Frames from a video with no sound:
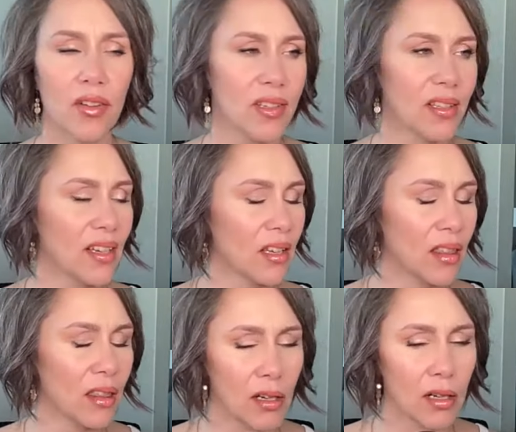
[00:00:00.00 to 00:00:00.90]
It's like
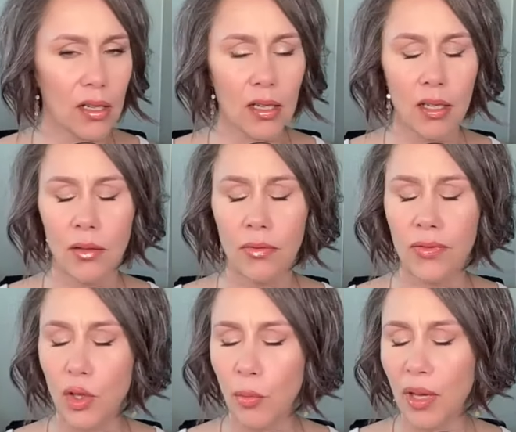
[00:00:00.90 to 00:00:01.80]
cathartic and you
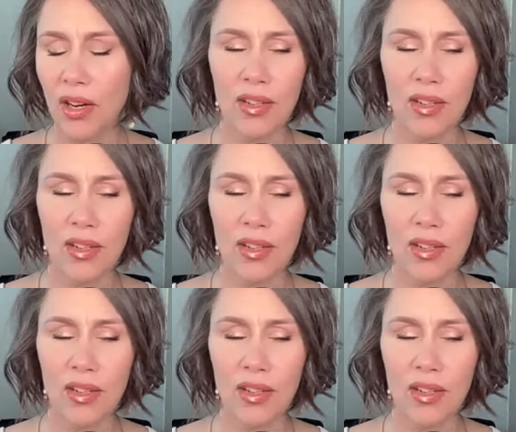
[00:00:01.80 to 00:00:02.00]
feel better.